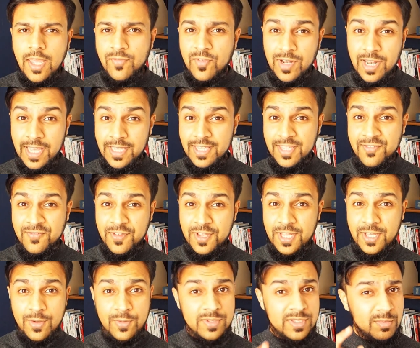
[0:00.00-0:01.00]
you like this
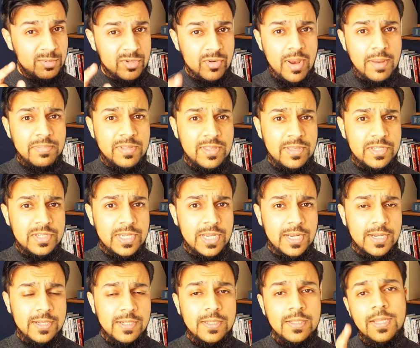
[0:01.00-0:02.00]
video, subscribe to this
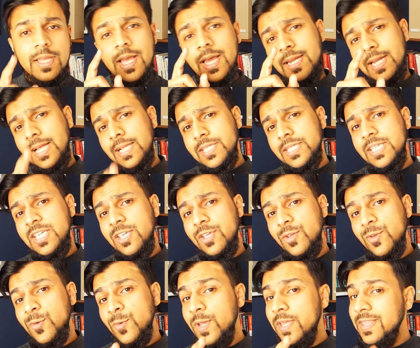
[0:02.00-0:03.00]
channel and I'll see
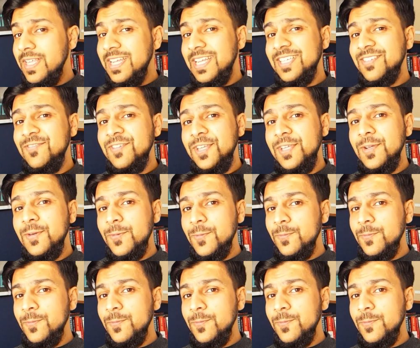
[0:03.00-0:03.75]
you in the next video.